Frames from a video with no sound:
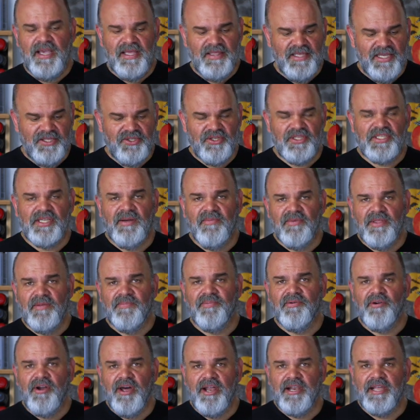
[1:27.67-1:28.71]
and these are some of the
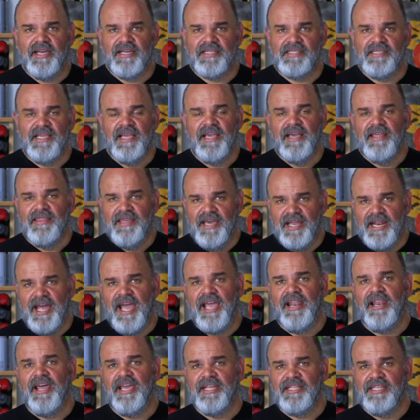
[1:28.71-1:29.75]
products that
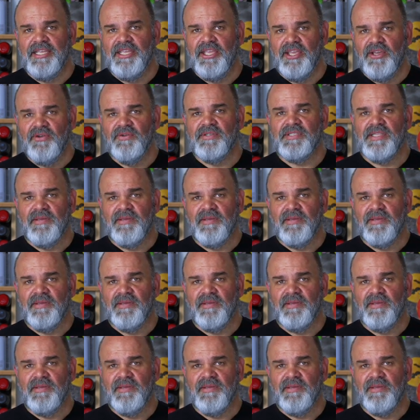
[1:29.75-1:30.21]
I like to use